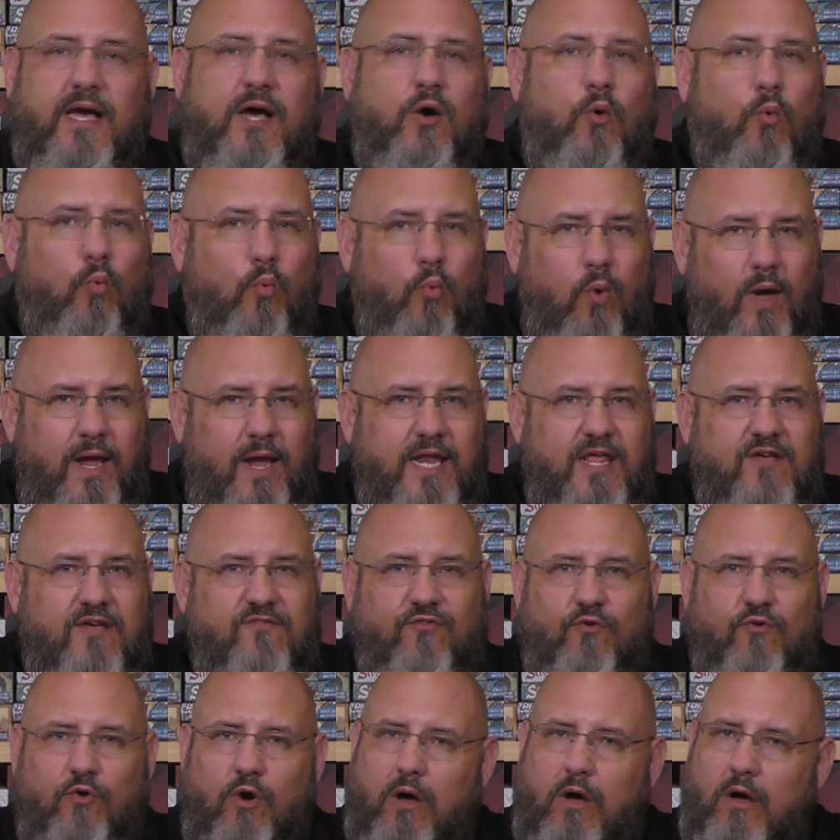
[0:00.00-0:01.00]
Waiting
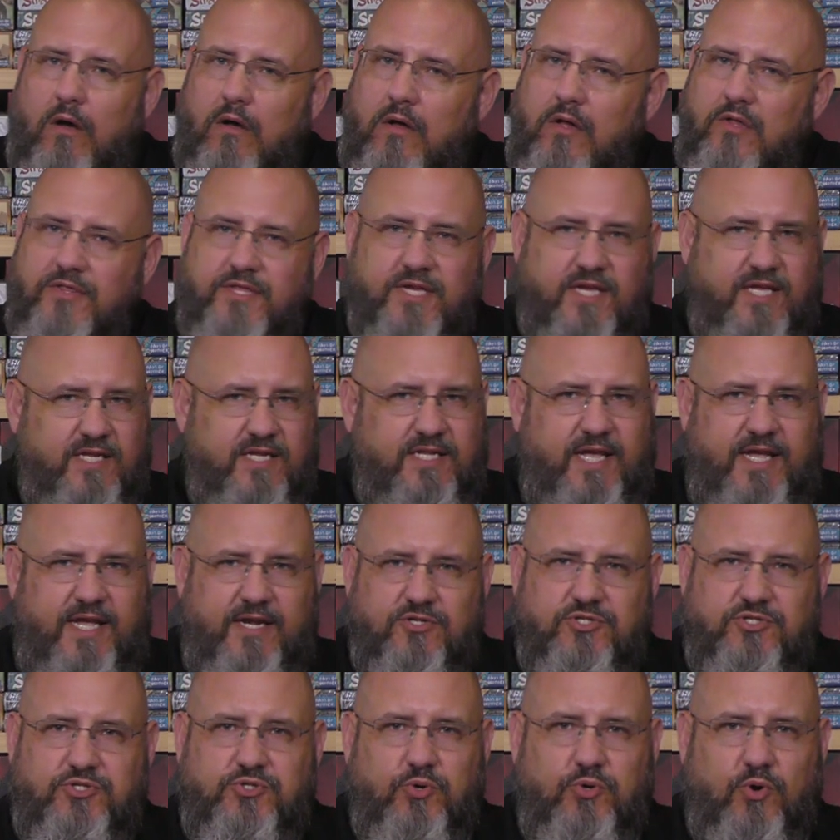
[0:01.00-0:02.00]
for all the
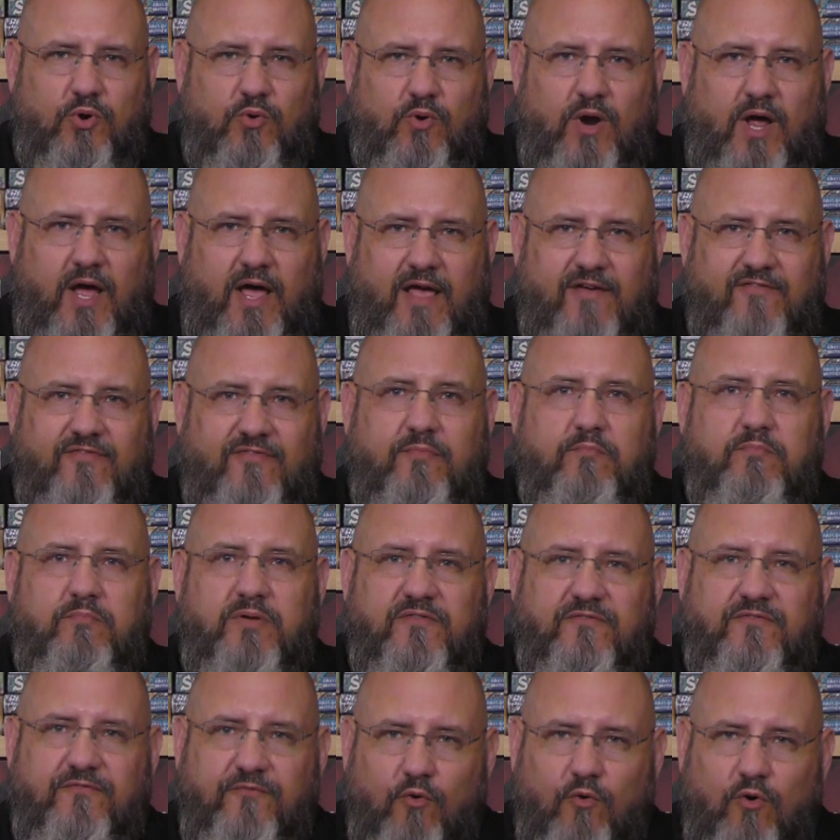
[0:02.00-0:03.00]
containers to arrive
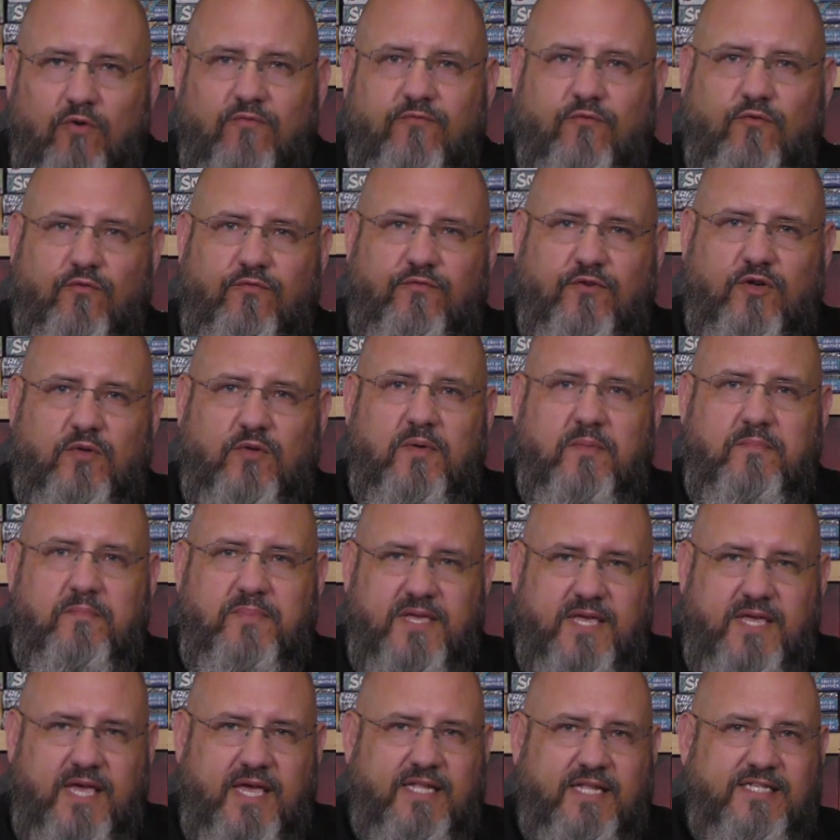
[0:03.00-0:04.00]
before fulfillment
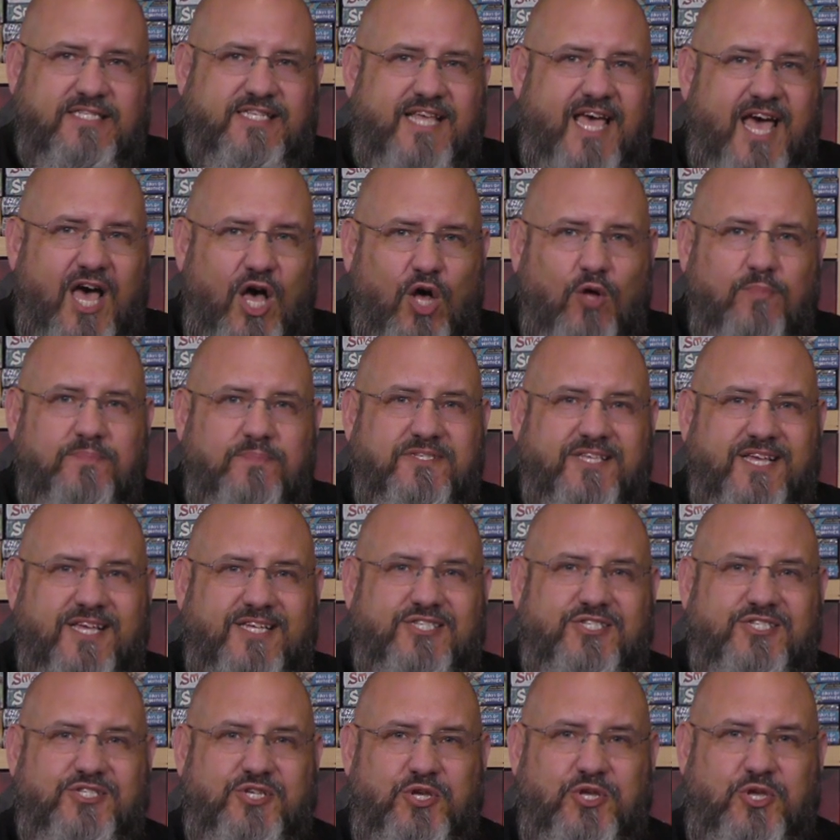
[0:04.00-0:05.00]
begins helps
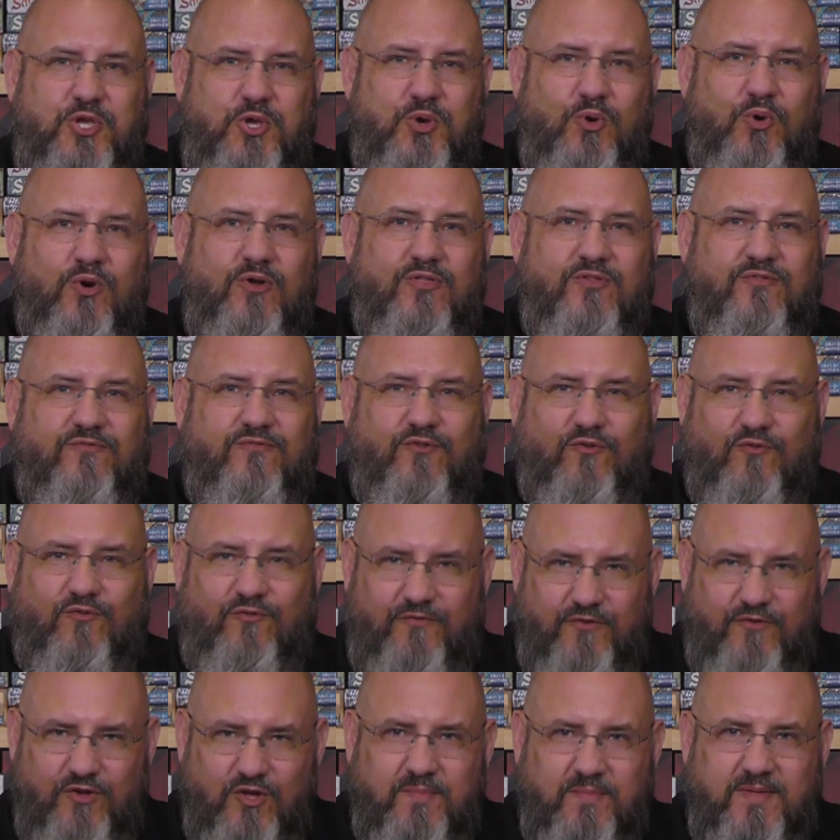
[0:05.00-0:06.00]
us secure the
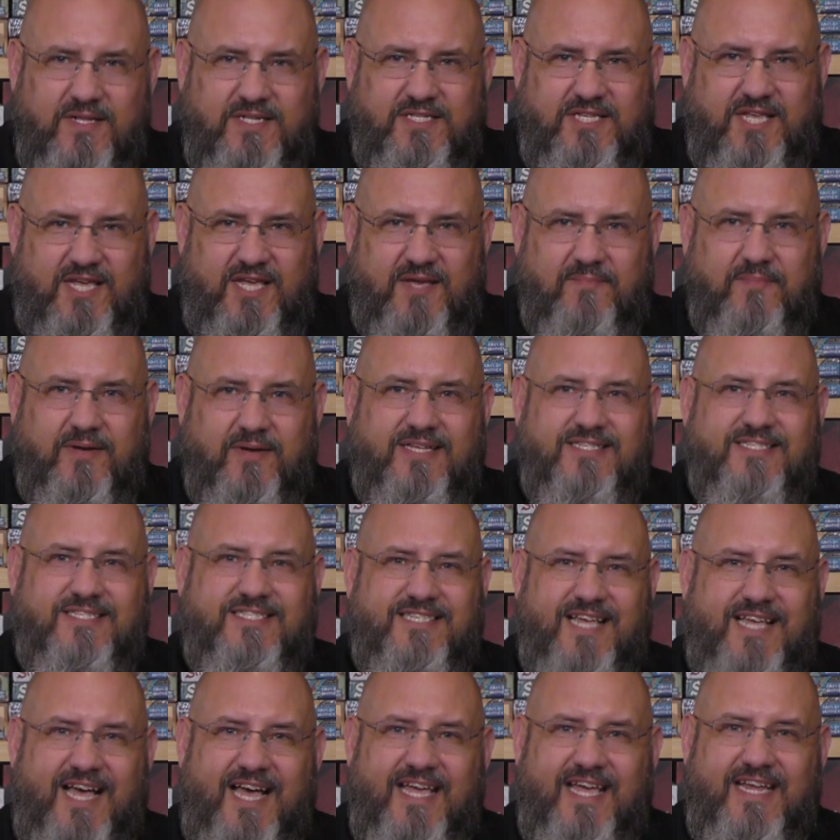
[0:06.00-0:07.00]
fulfillment team
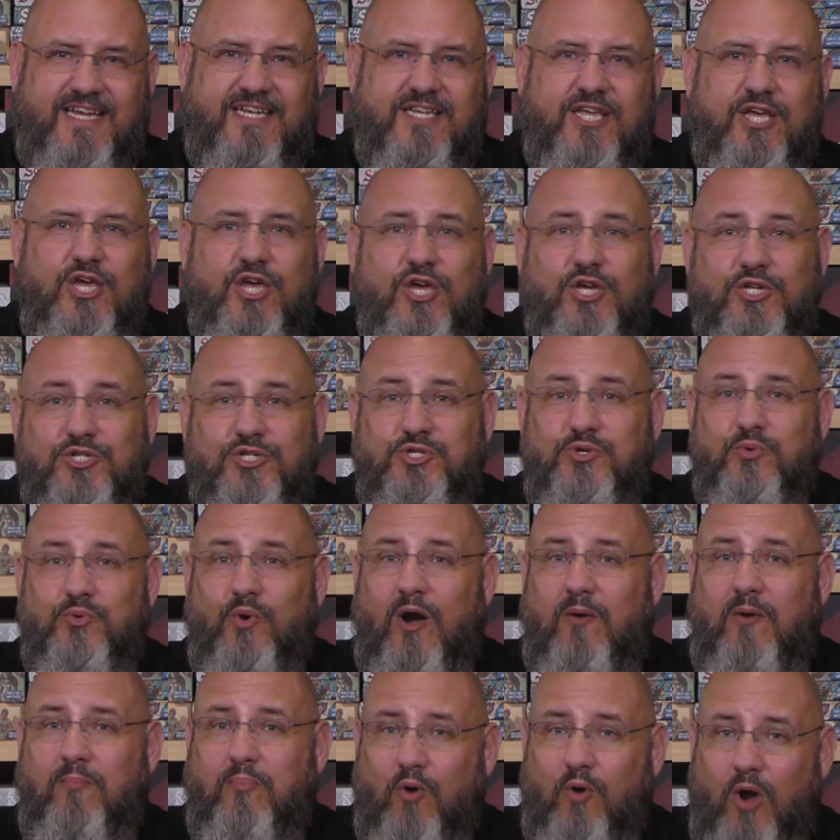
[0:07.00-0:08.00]
assigned to
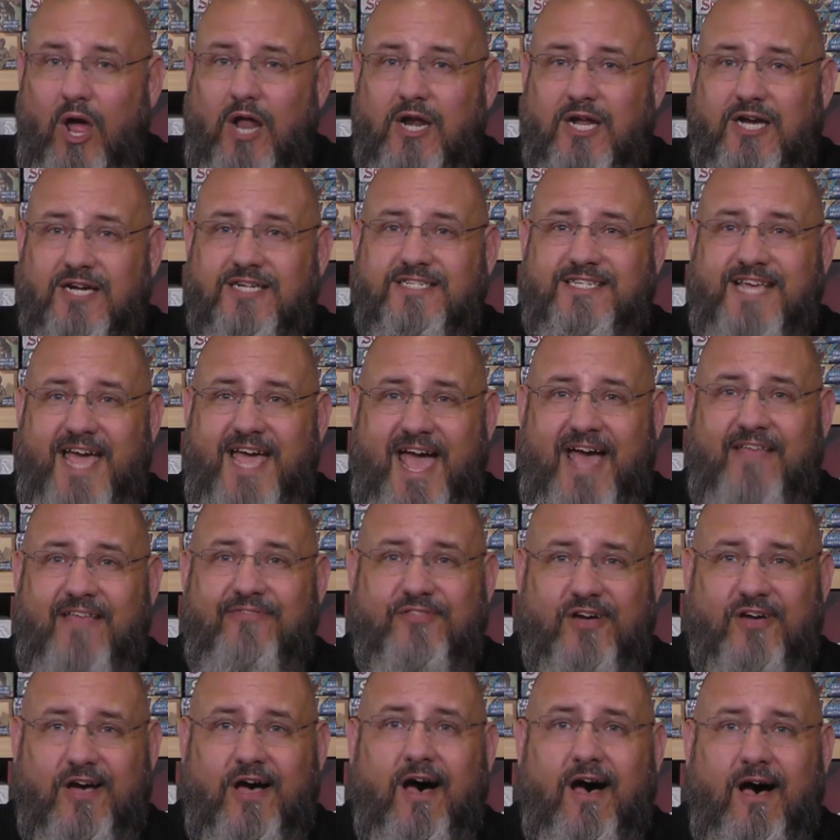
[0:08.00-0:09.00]
our product
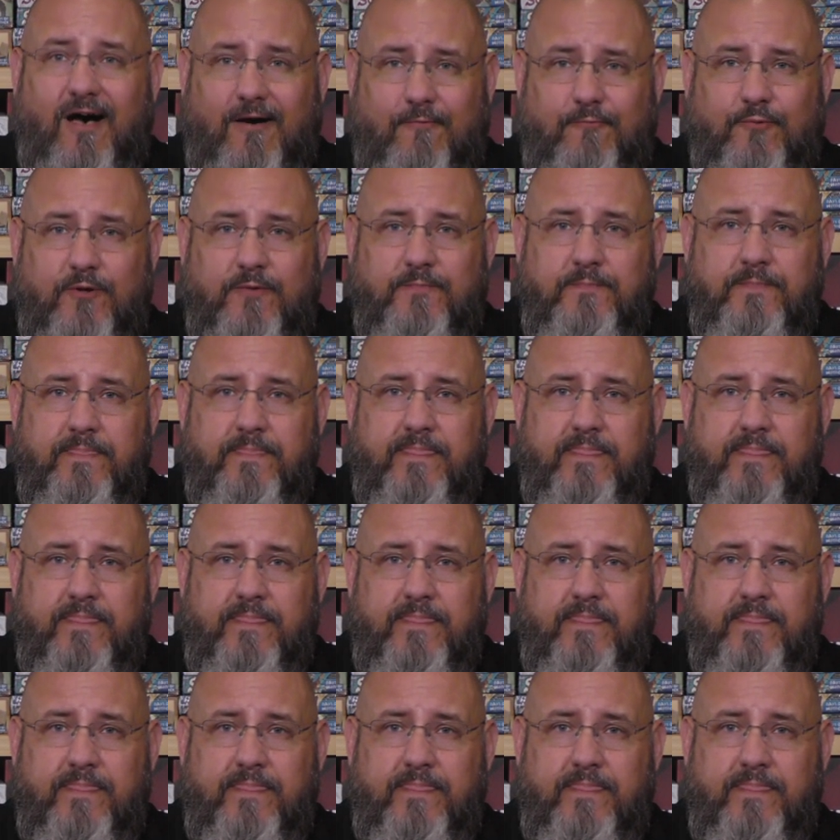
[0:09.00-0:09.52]
at the hub.